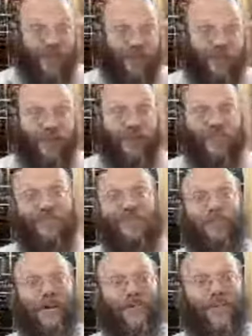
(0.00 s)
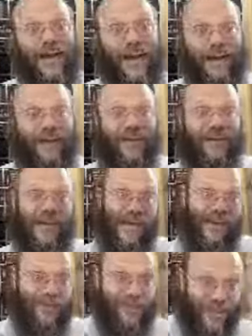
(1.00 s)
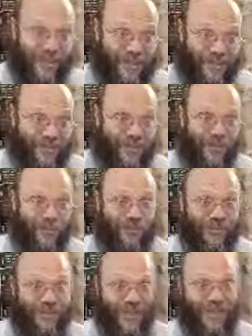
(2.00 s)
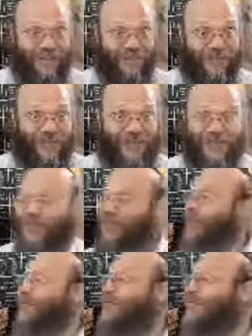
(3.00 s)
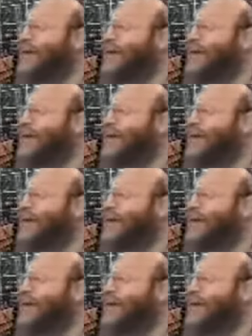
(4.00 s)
of the ear is above the eye, and the end of the ear is lower than the eye. So what is